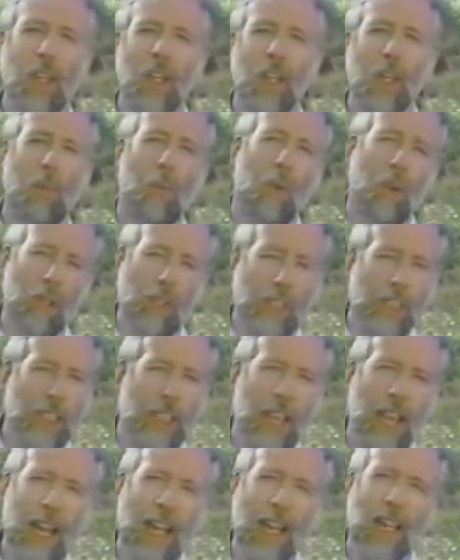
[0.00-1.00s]
The more
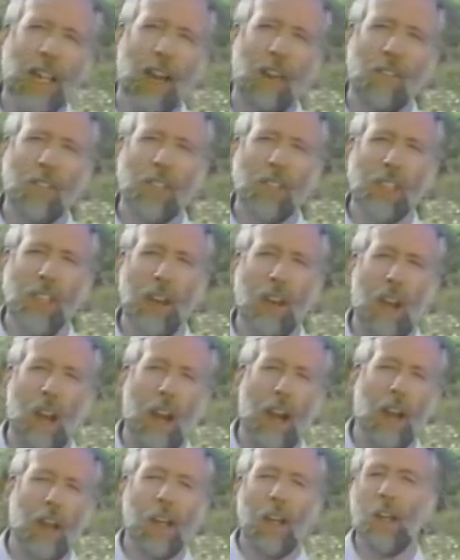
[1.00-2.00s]
satanic covens there
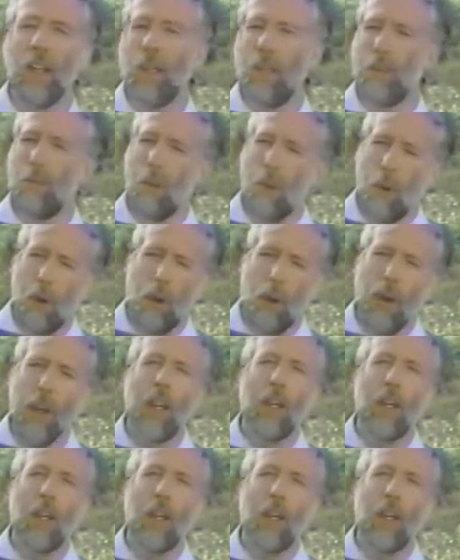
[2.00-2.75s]
are, the more